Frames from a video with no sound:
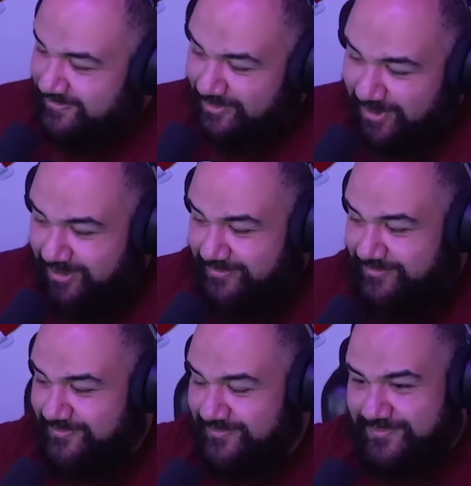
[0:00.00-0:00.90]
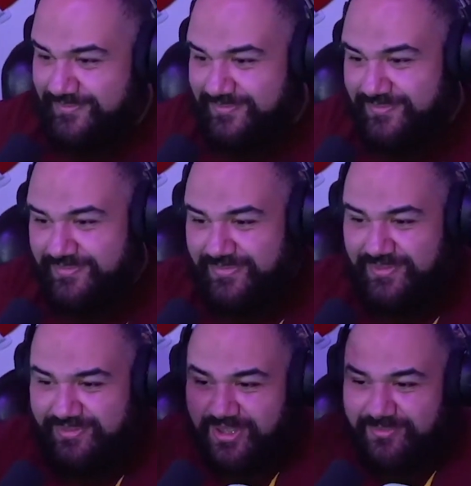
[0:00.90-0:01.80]
Come on.
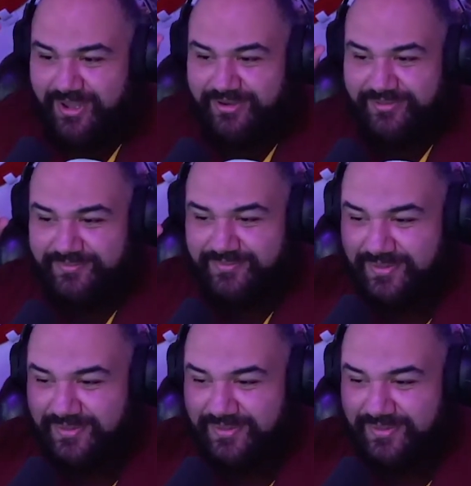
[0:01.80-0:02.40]
Think about it.